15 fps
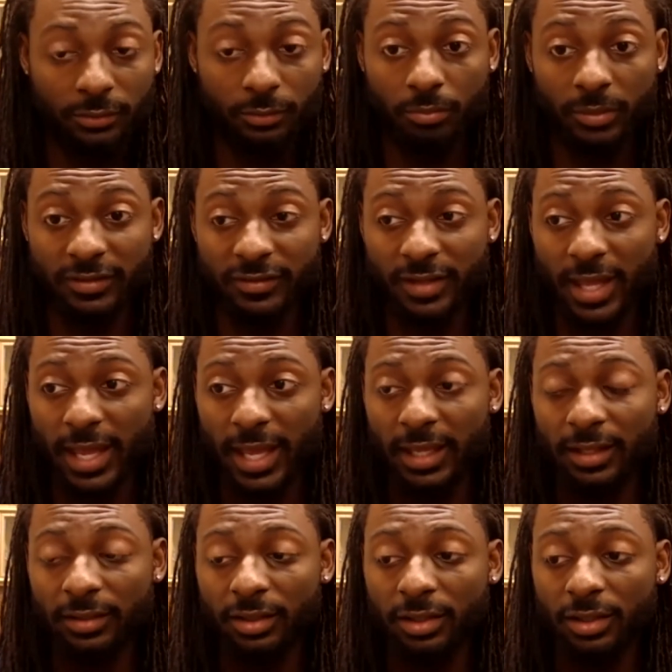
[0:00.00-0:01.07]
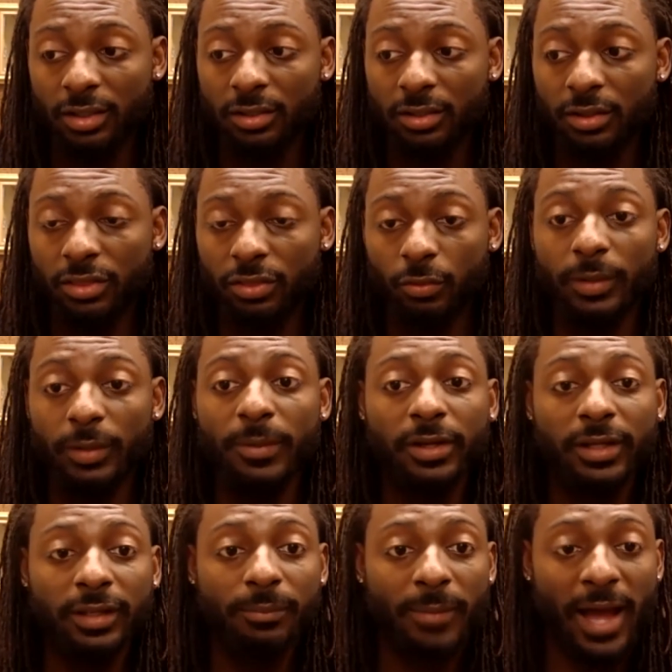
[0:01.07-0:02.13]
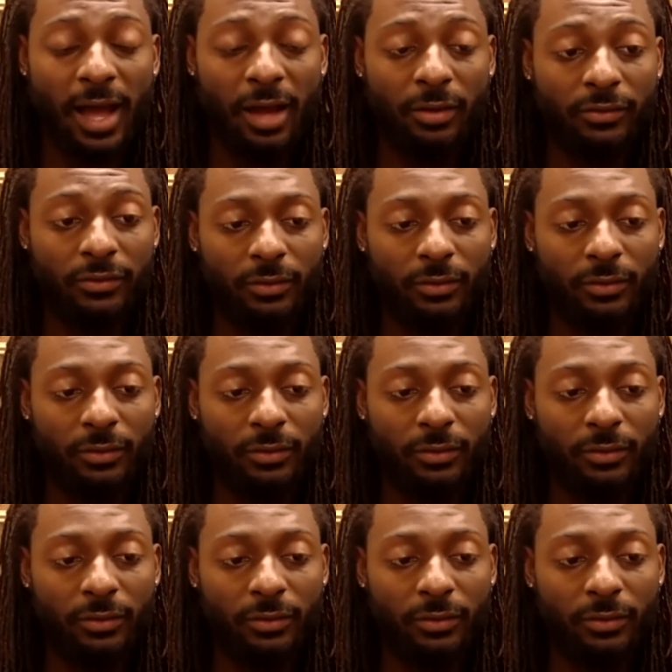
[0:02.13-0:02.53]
let's say 3 million miles.